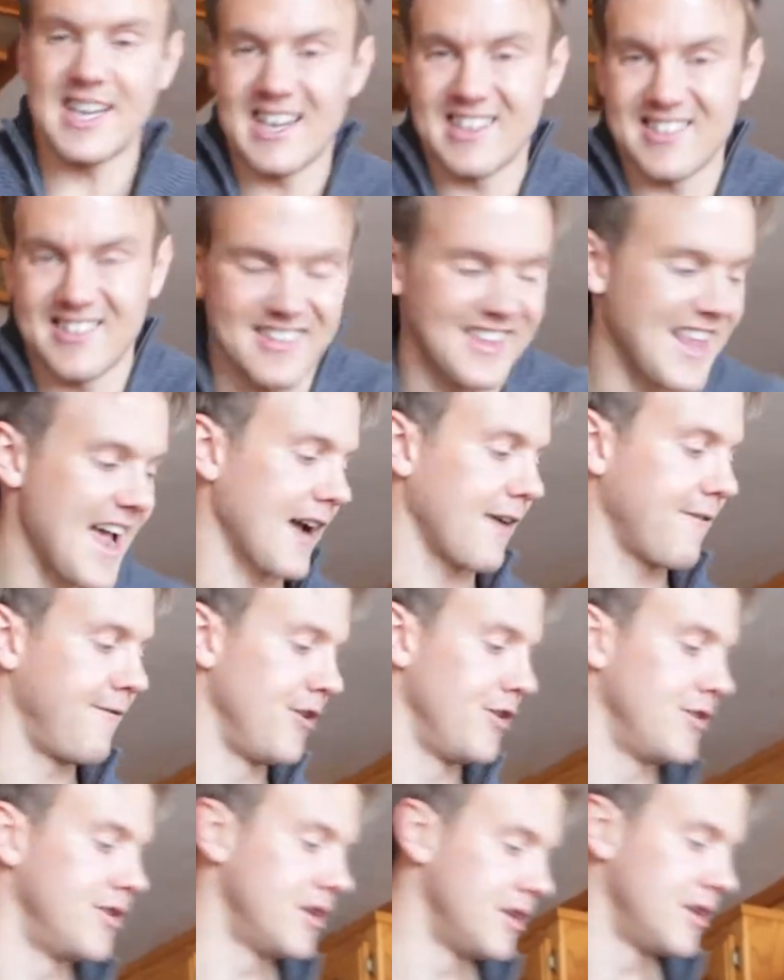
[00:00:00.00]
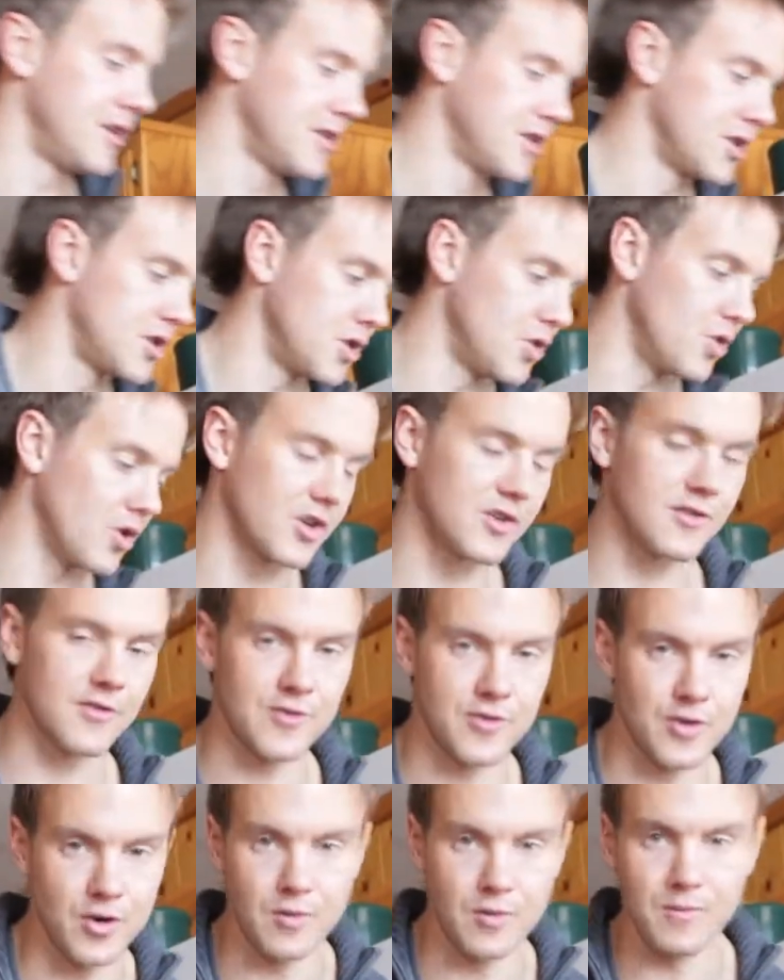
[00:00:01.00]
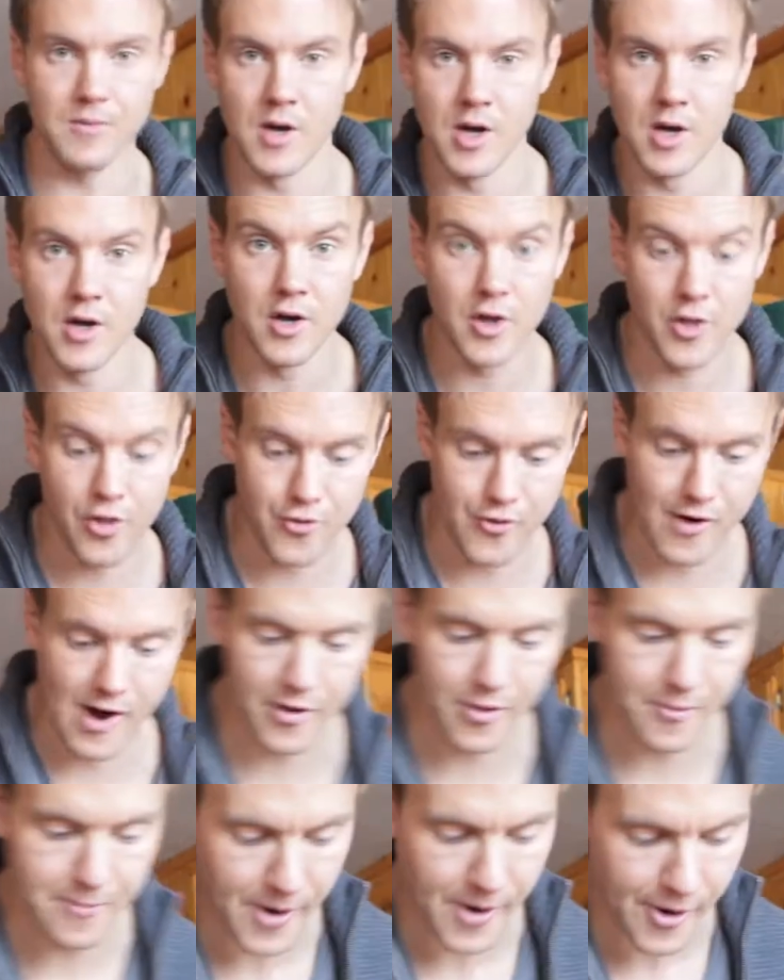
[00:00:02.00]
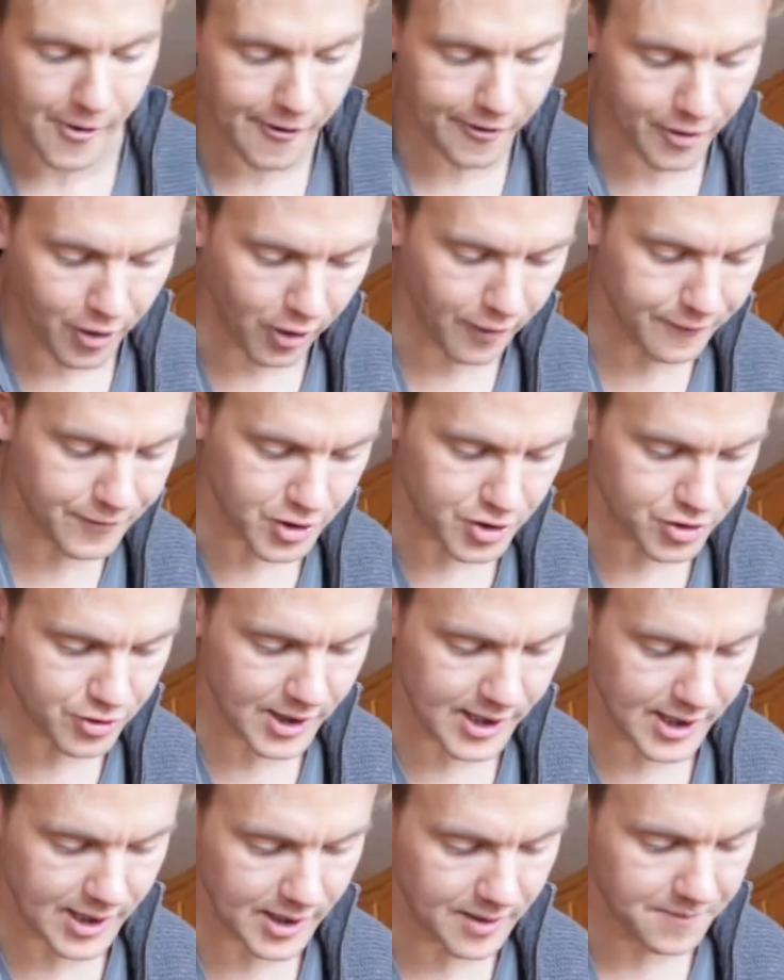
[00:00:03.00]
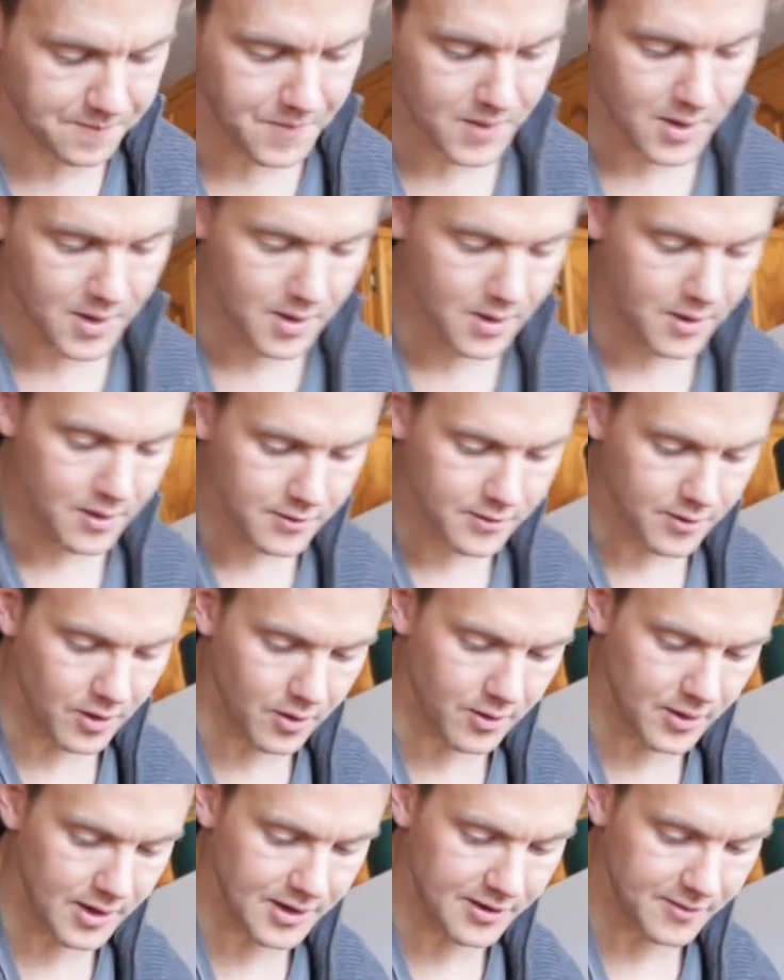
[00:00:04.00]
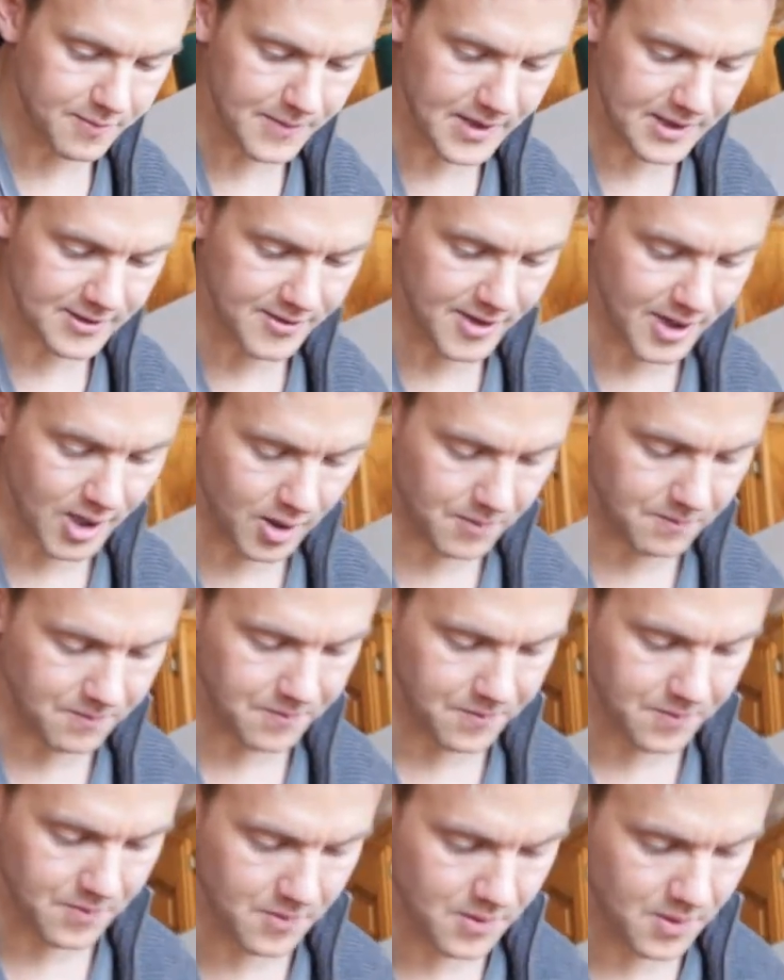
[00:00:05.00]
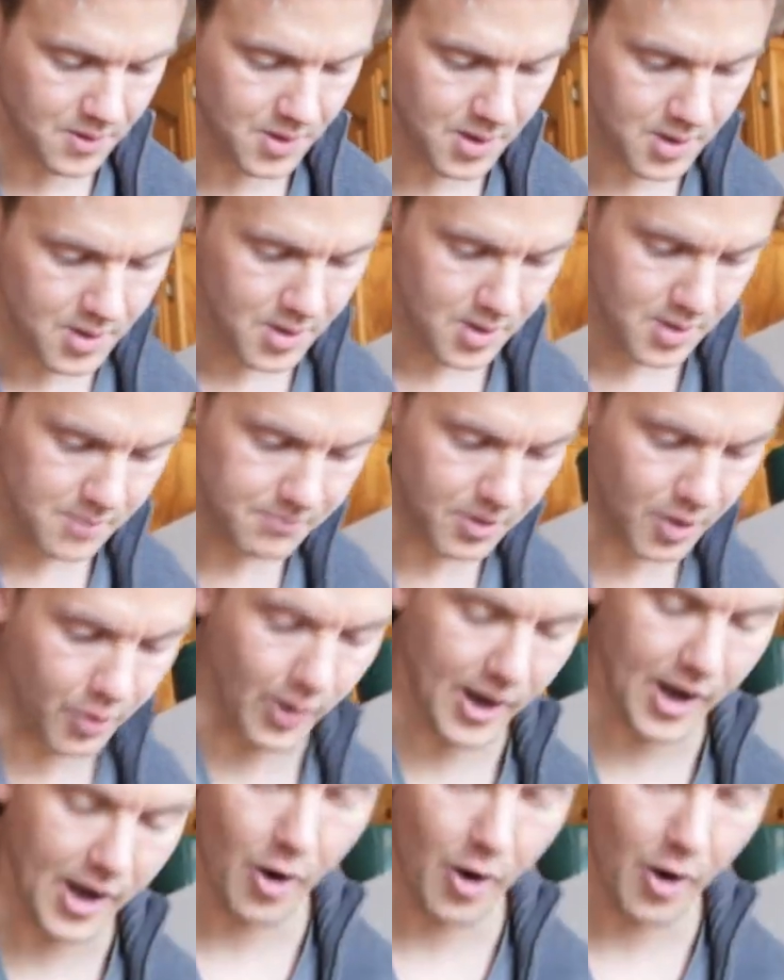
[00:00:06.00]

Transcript: a snack food to consume throughout the period of your training. So let's mix that up. By the way, I